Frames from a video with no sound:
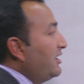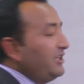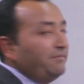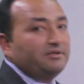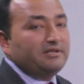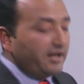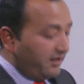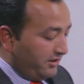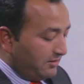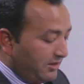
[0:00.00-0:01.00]
and keep it there
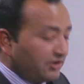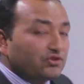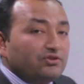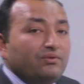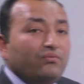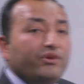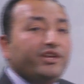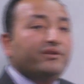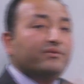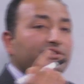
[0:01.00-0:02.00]
in the box, we
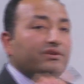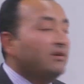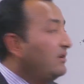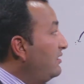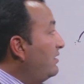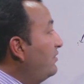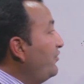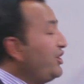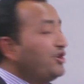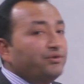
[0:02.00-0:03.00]
use
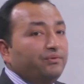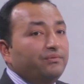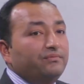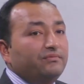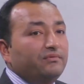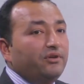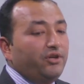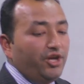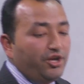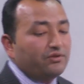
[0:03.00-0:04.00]
into
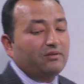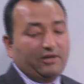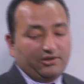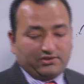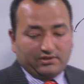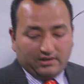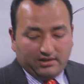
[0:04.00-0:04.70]
the box.